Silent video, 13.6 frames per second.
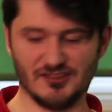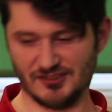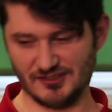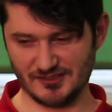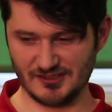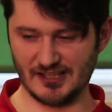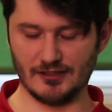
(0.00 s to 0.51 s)

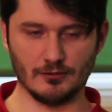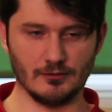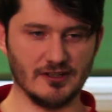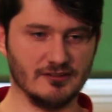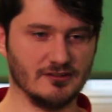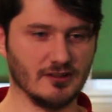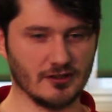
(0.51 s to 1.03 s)
just take
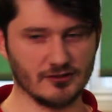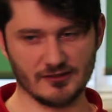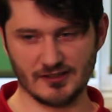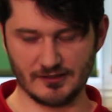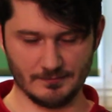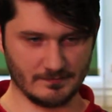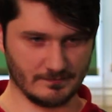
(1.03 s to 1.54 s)
away Star
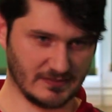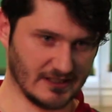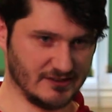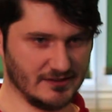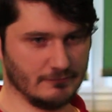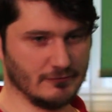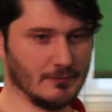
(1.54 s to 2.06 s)
Trek and
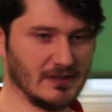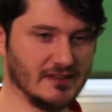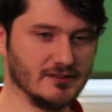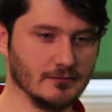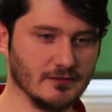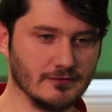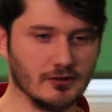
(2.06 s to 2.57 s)

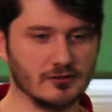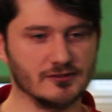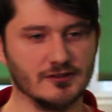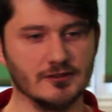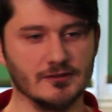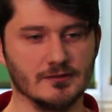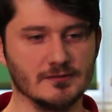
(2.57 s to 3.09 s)
replace it with
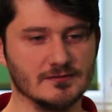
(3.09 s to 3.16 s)
Doctor Who.